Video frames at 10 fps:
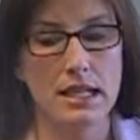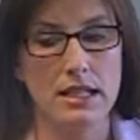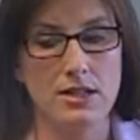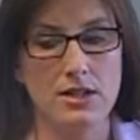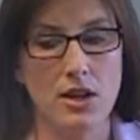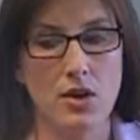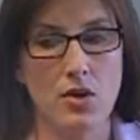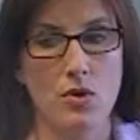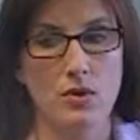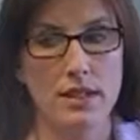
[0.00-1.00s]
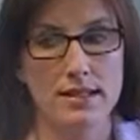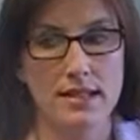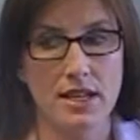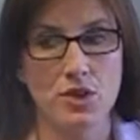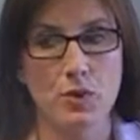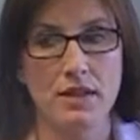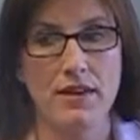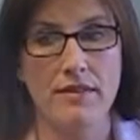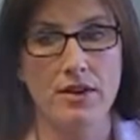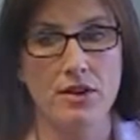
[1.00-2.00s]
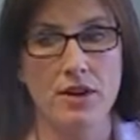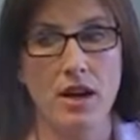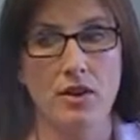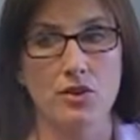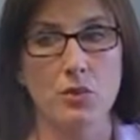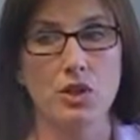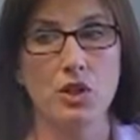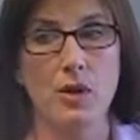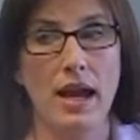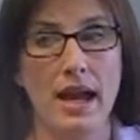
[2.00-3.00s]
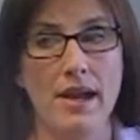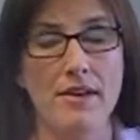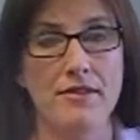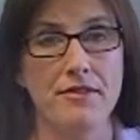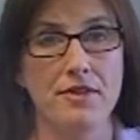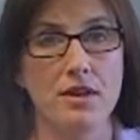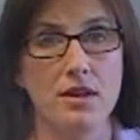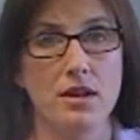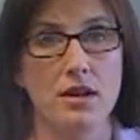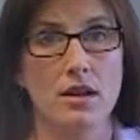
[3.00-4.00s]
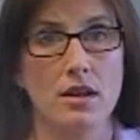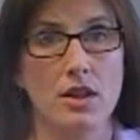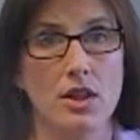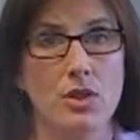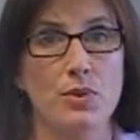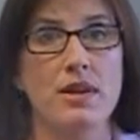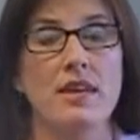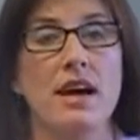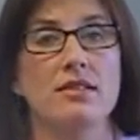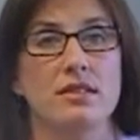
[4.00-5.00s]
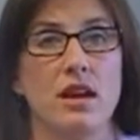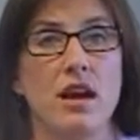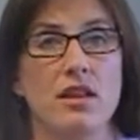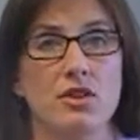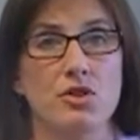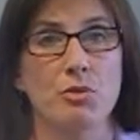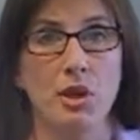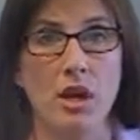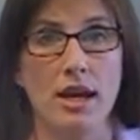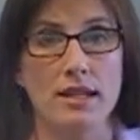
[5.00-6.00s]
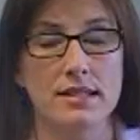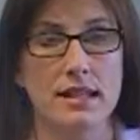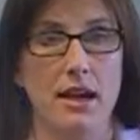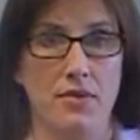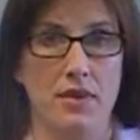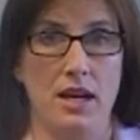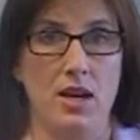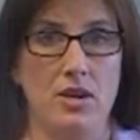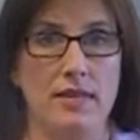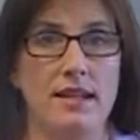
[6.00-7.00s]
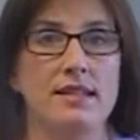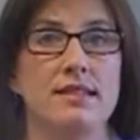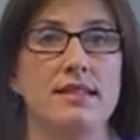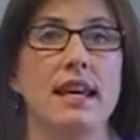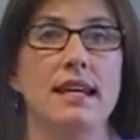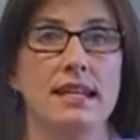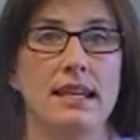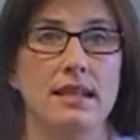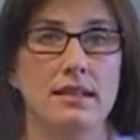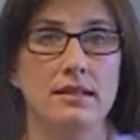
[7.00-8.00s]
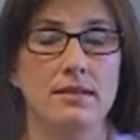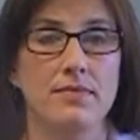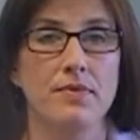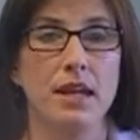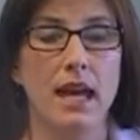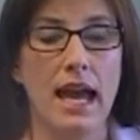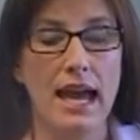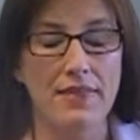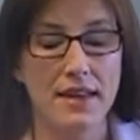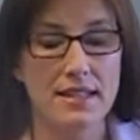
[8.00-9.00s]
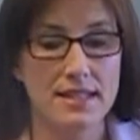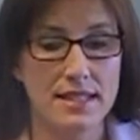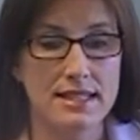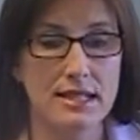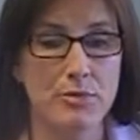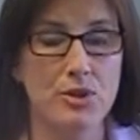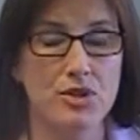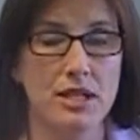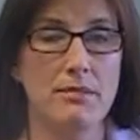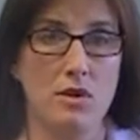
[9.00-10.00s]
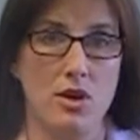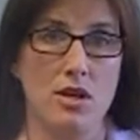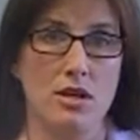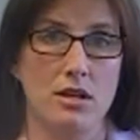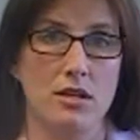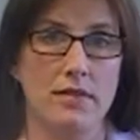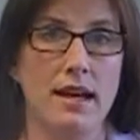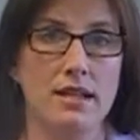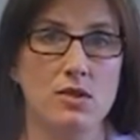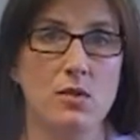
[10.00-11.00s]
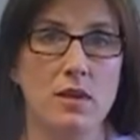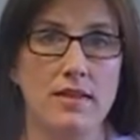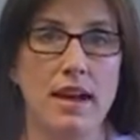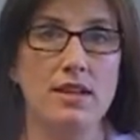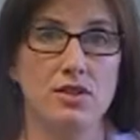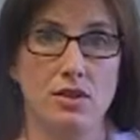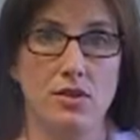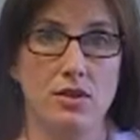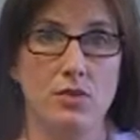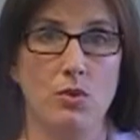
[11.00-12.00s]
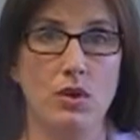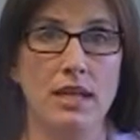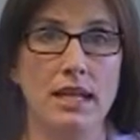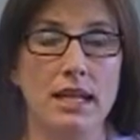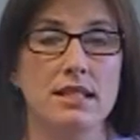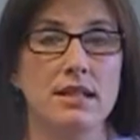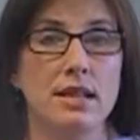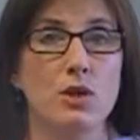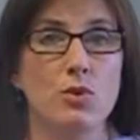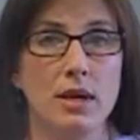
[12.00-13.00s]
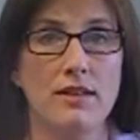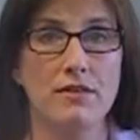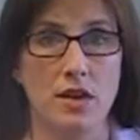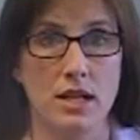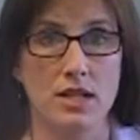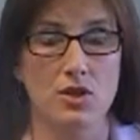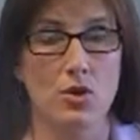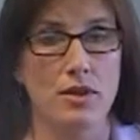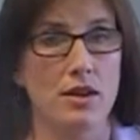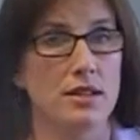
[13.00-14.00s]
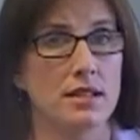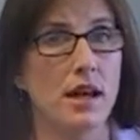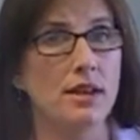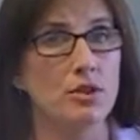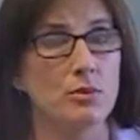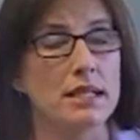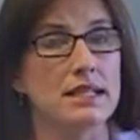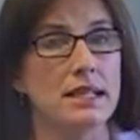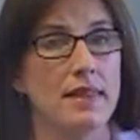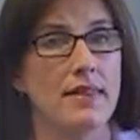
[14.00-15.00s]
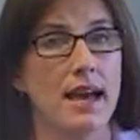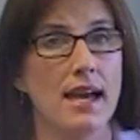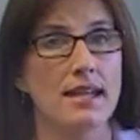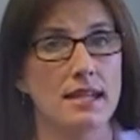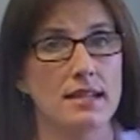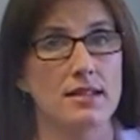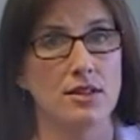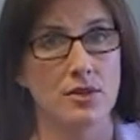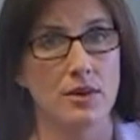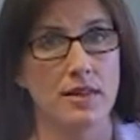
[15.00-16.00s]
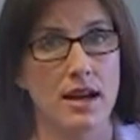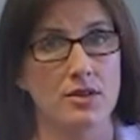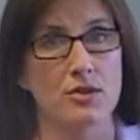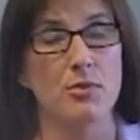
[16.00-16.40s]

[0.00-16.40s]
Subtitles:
So let's say $2,500. Well, you have $3,000 plus out there that is standing. At that 60% mark, that's when that student will get their refund or their entitlement, and that is the $3,000